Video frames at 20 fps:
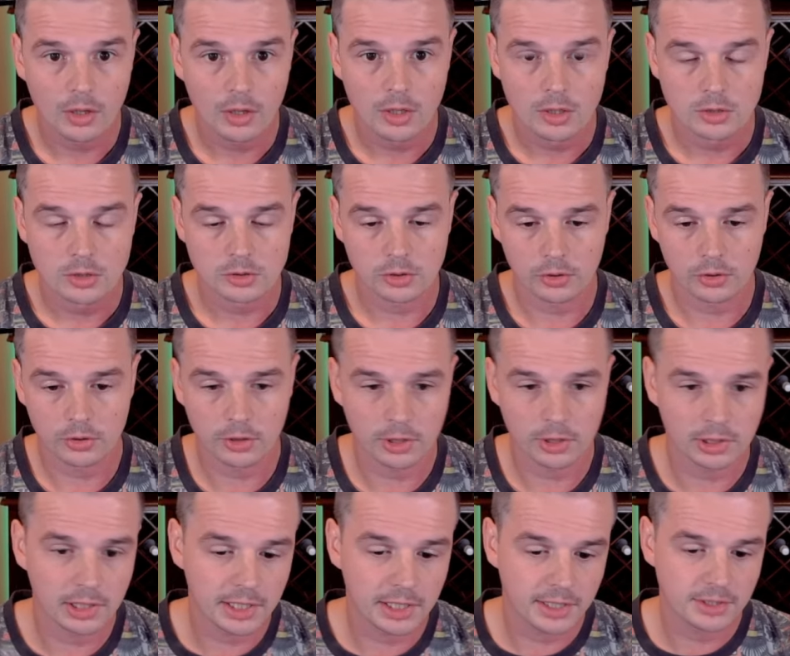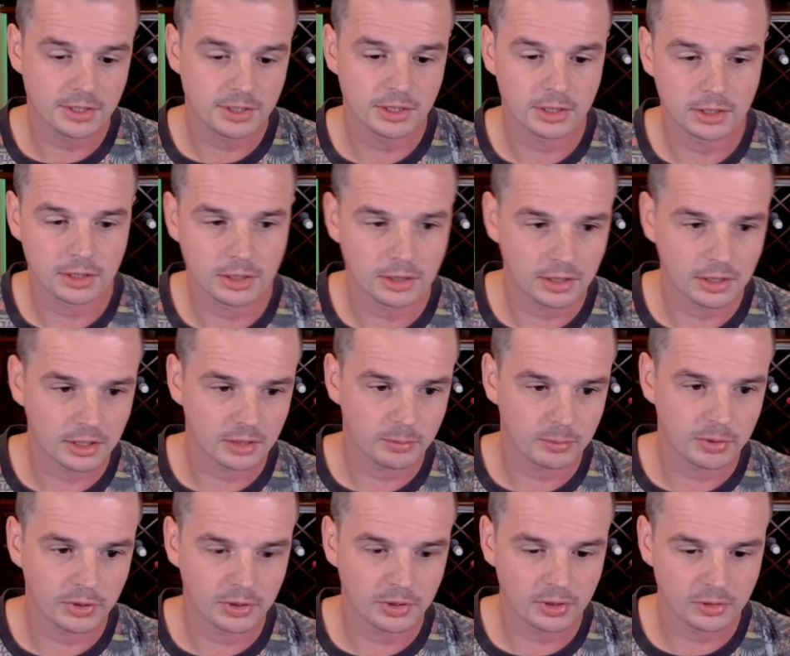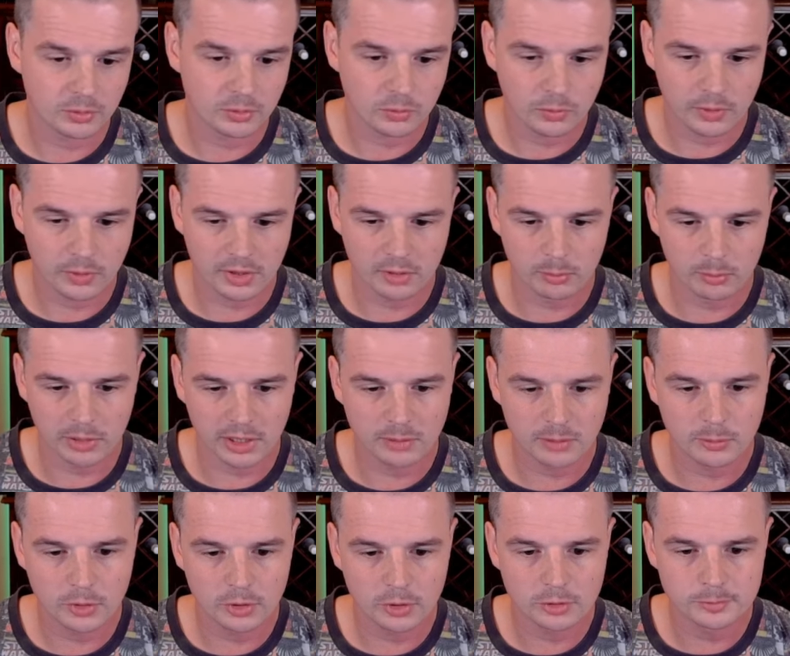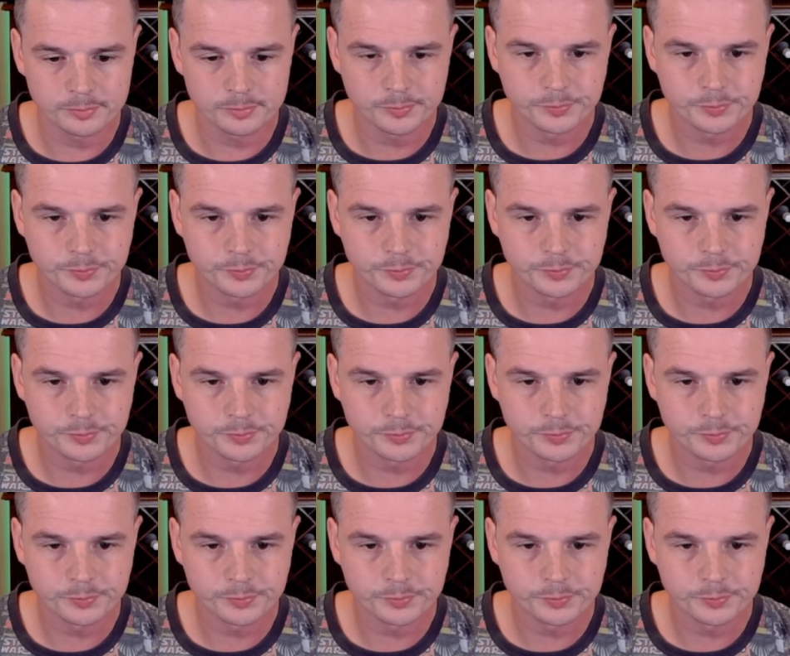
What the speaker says: So 3rd land here, an opponent with the Blood Moon.